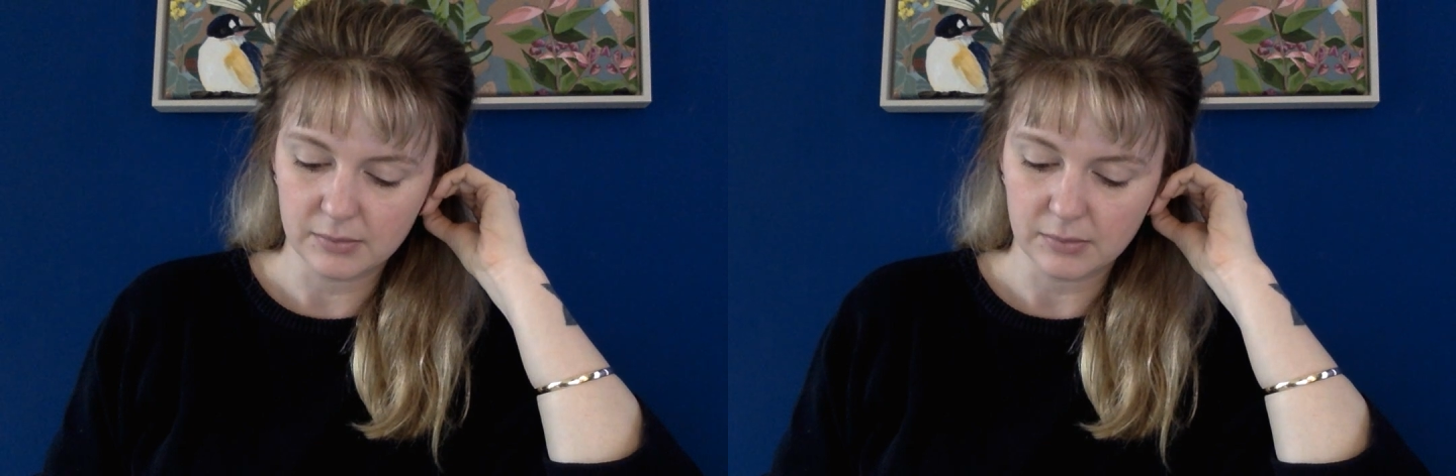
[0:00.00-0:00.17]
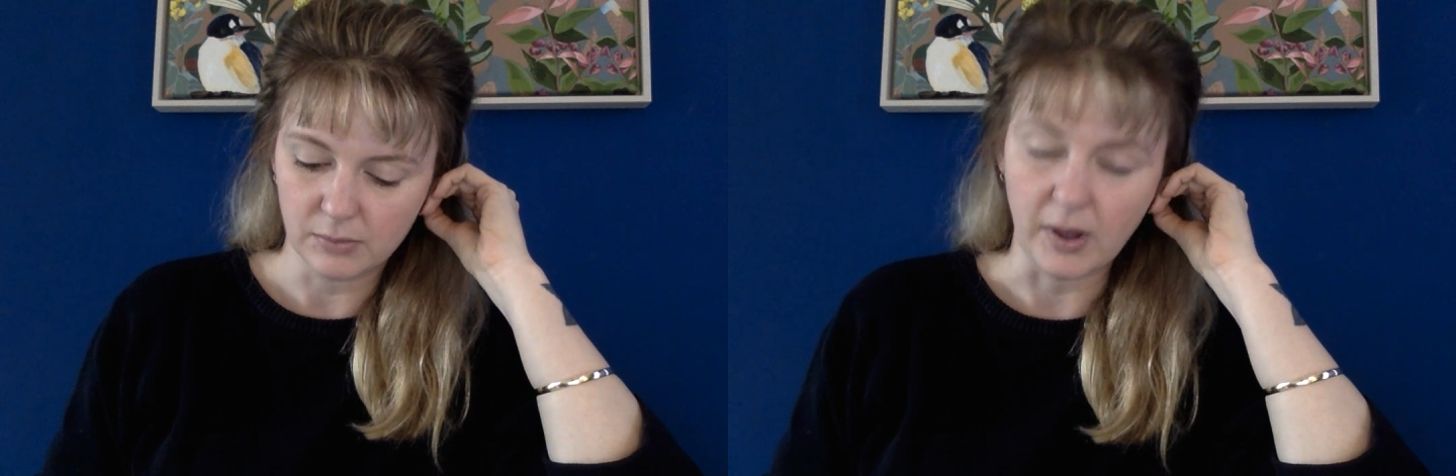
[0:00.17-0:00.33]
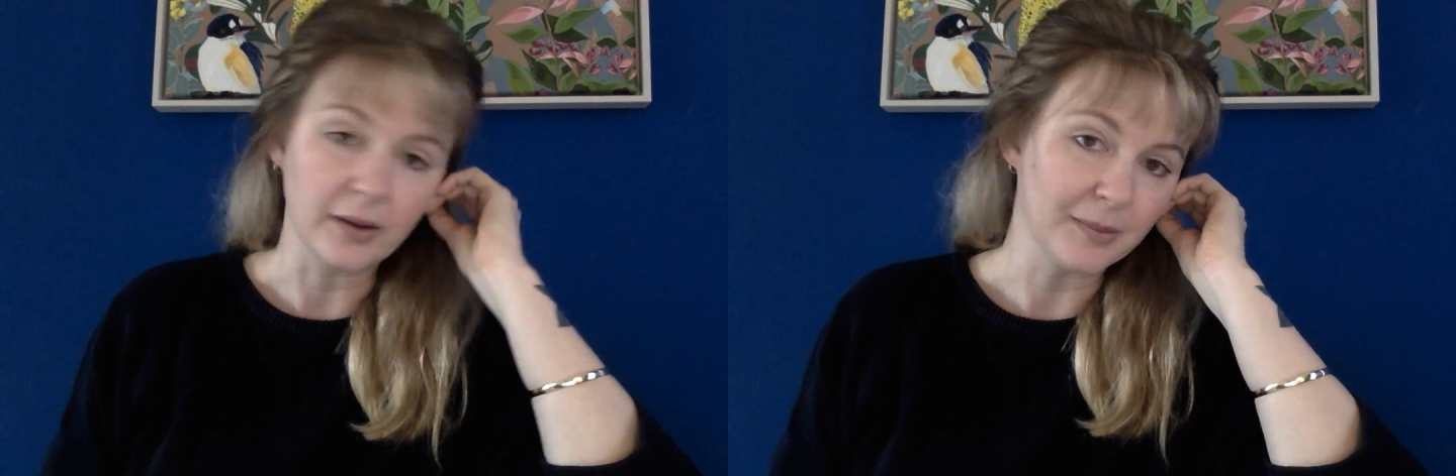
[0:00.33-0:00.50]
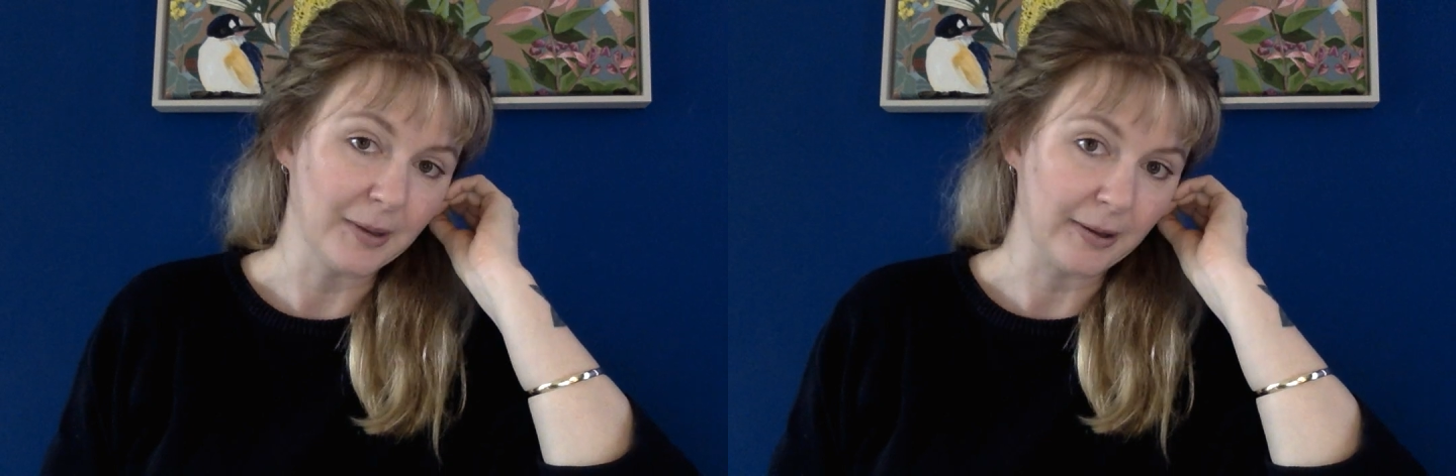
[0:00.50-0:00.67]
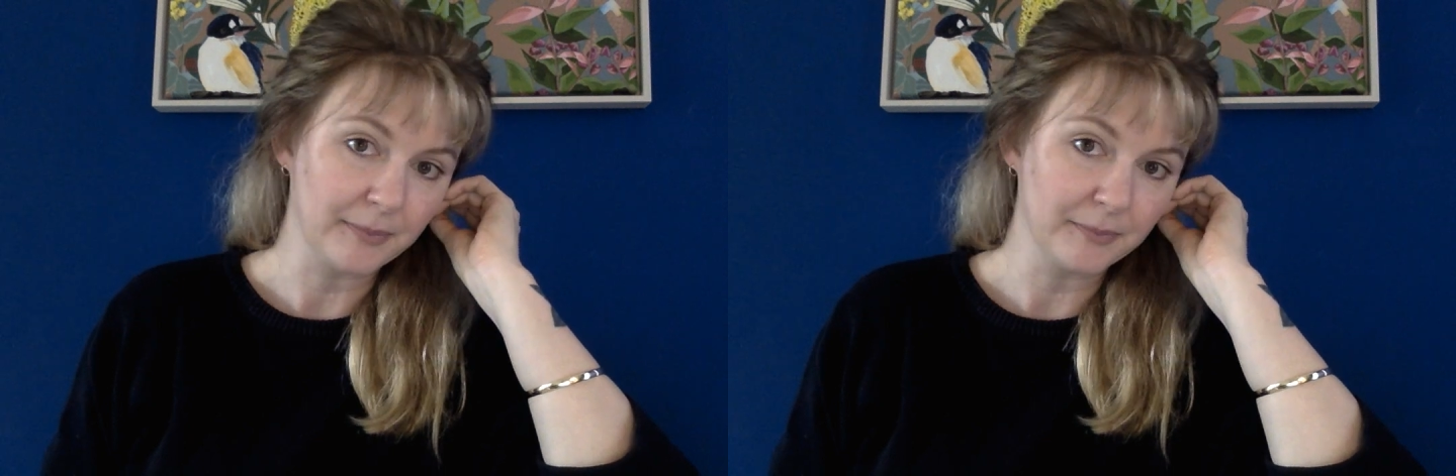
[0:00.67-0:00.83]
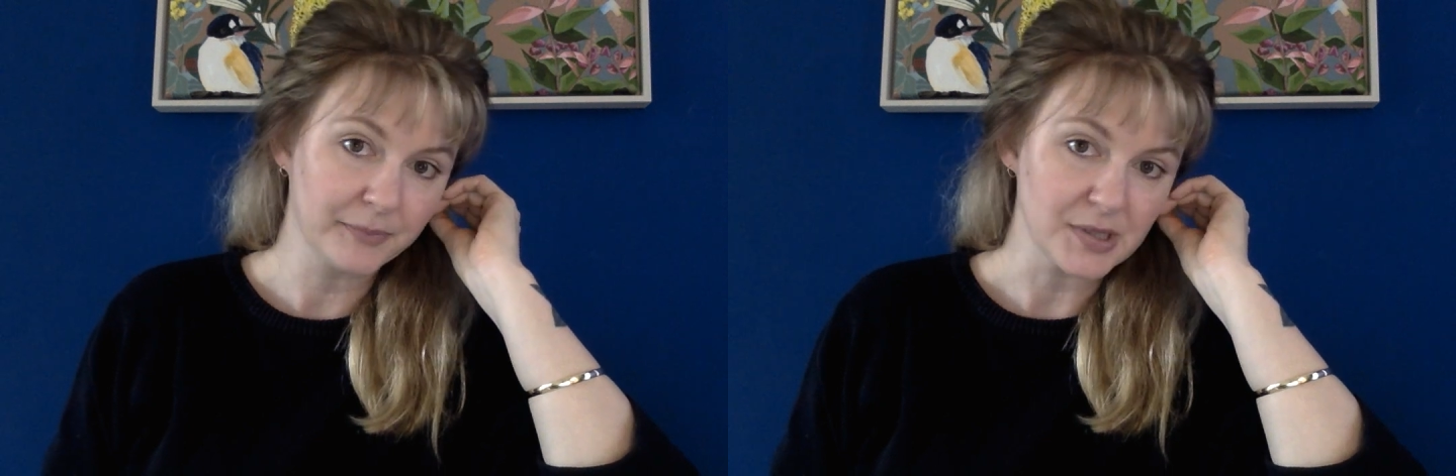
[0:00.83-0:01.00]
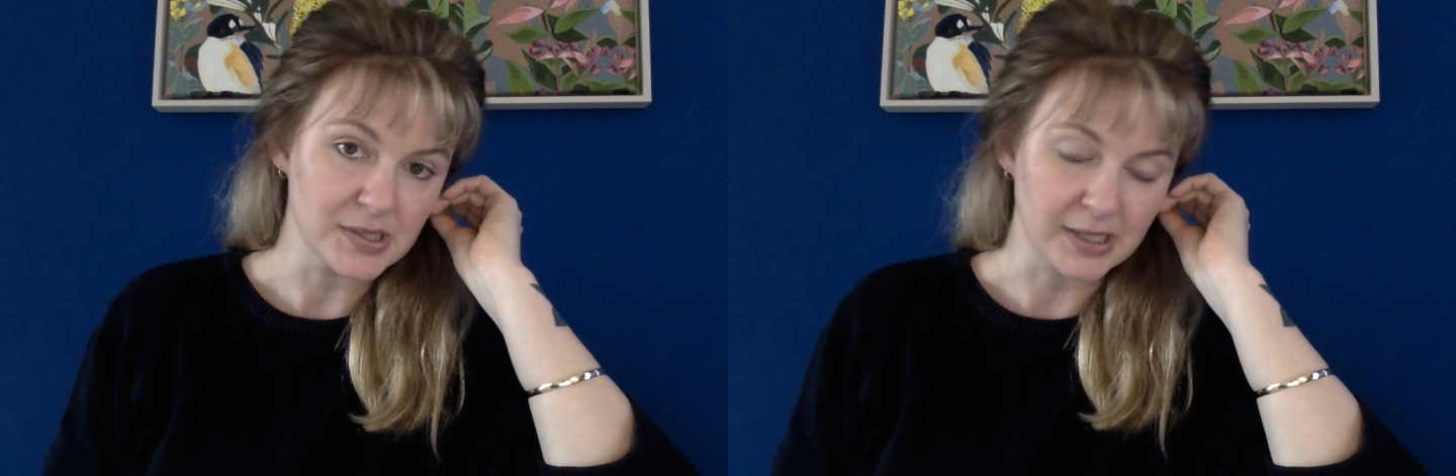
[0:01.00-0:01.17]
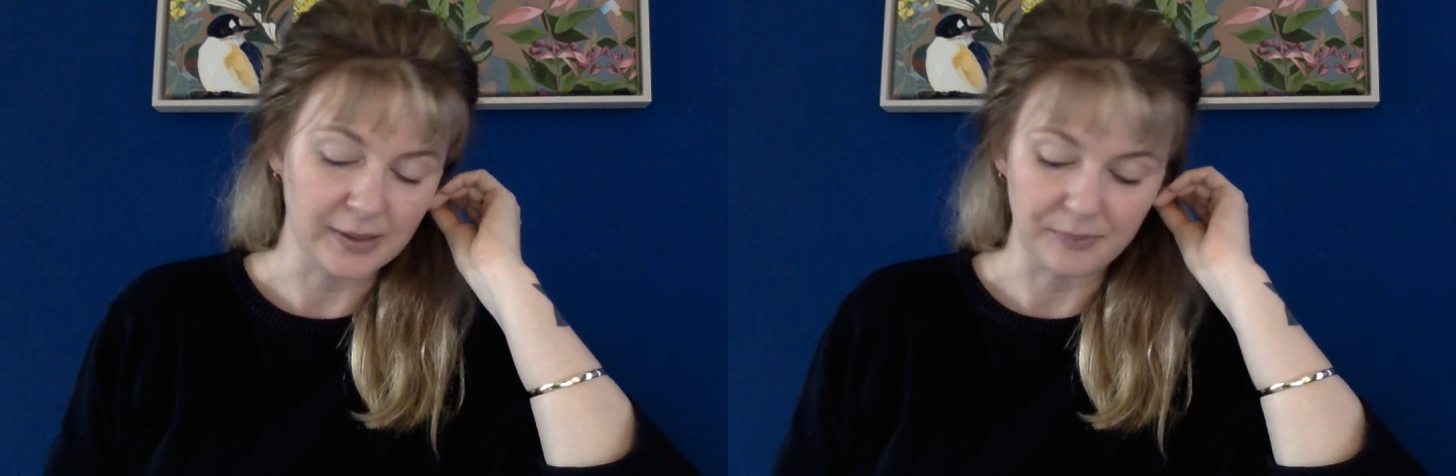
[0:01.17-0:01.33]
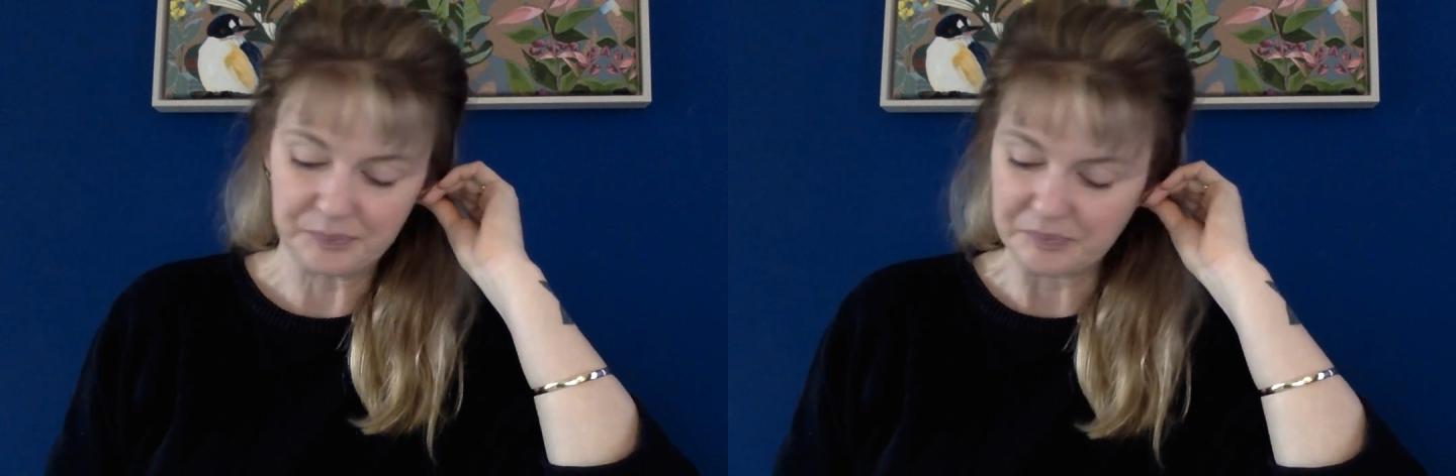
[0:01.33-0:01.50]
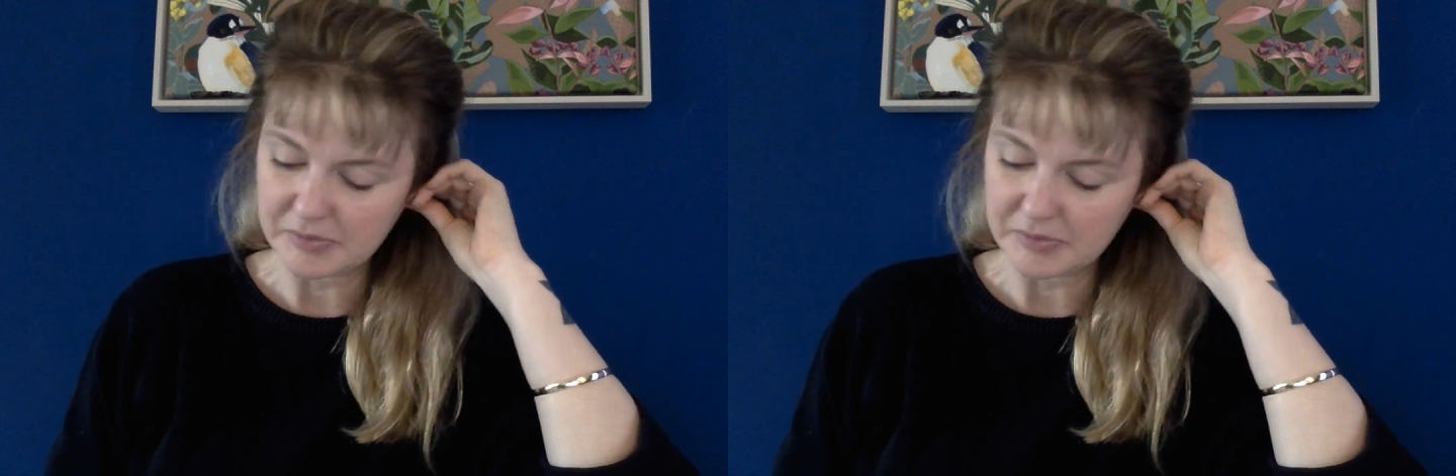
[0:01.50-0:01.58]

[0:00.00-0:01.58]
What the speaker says: welcoming to him.